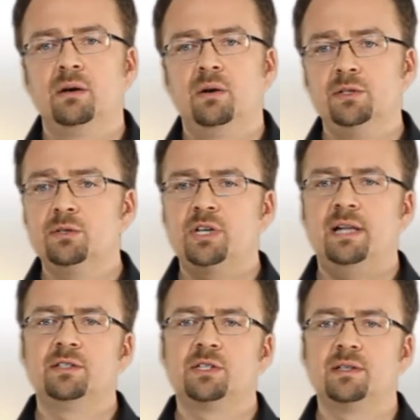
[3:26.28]
Also
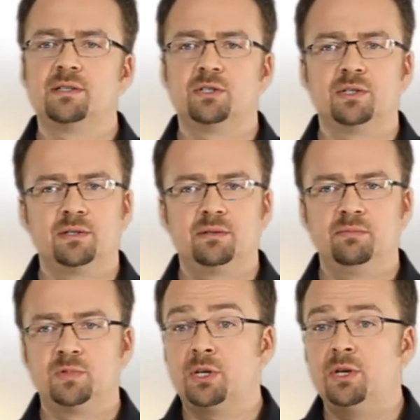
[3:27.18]
challenges such as
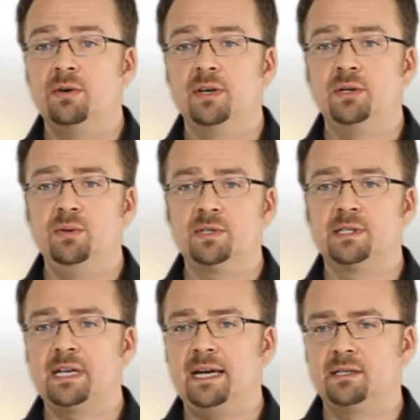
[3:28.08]
securing user
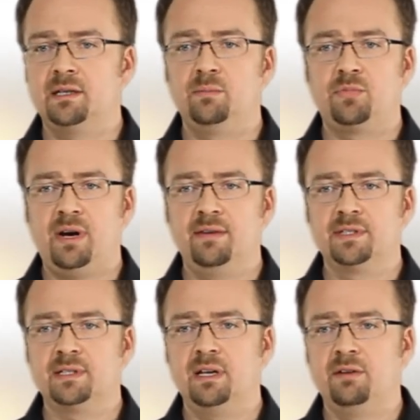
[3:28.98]
data and
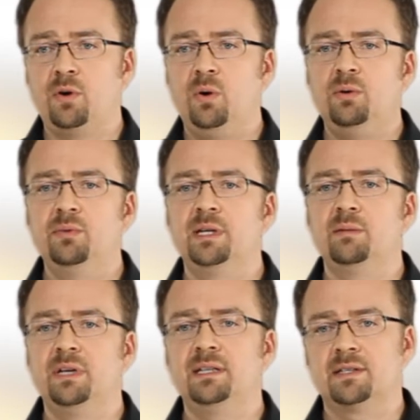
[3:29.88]
privacy have already
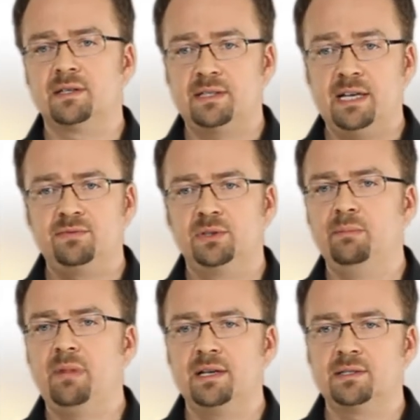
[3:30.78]
been successfully
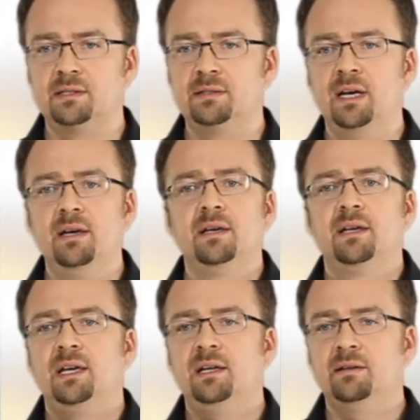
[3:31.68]
mastered
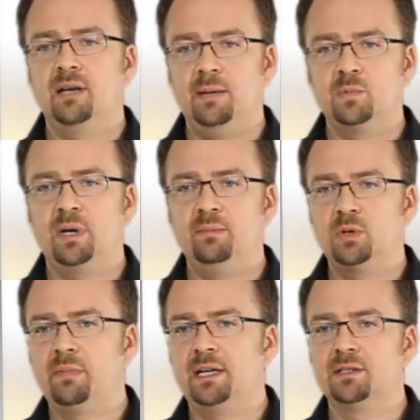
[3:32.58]
in M2M
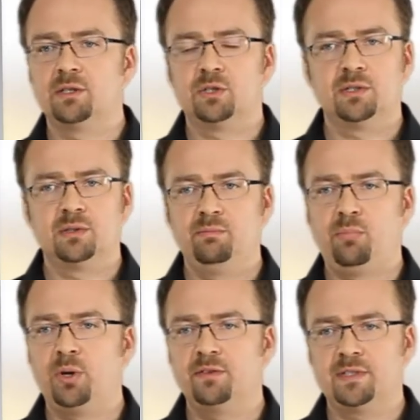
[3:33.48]
domains such as
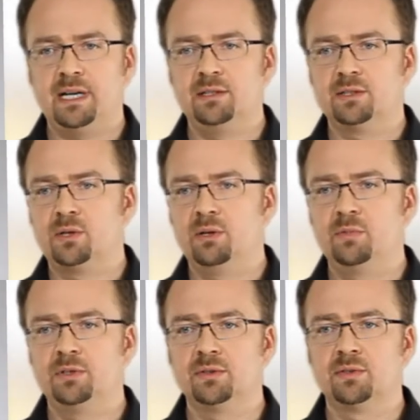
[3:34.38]
point of sales
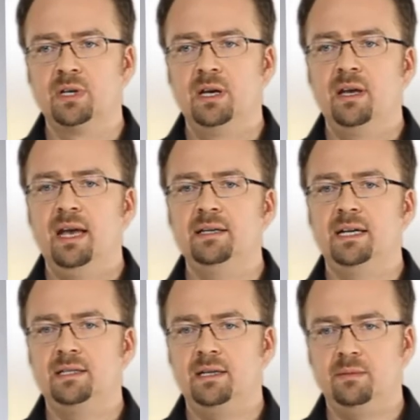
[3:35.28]
terminals and
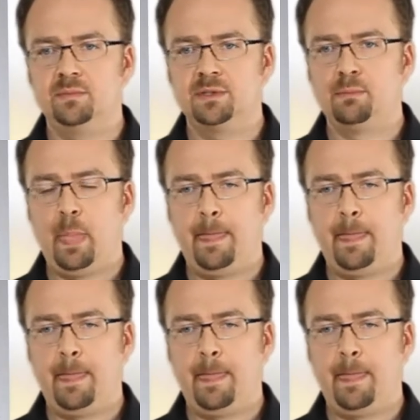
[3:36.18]
ATMs.